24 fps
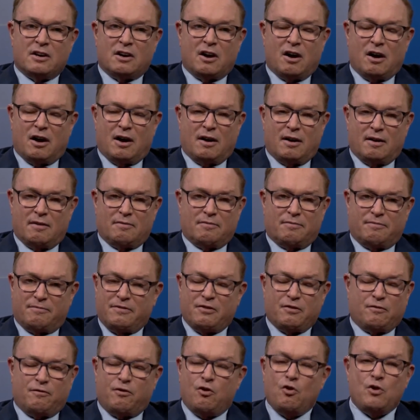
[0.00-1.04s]

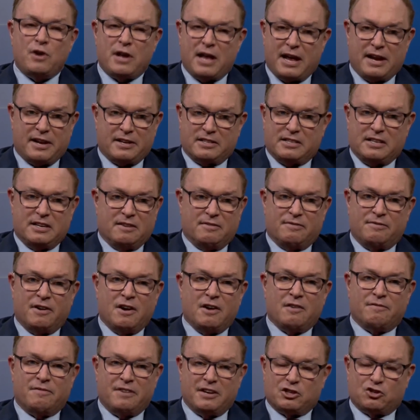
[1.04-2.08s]
food additive
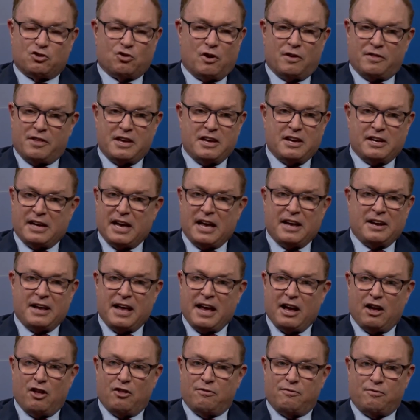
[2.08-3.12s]
fish oil that you get in a
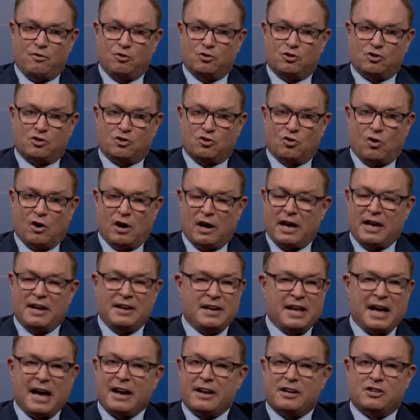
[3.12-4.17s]
health food store, and
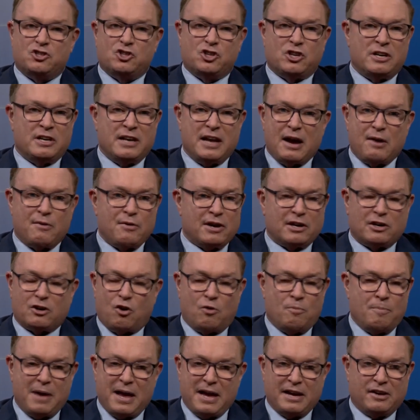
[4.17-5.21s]
not a generic
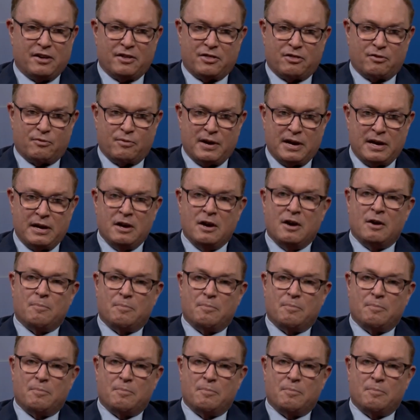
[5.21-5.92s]
omega-3,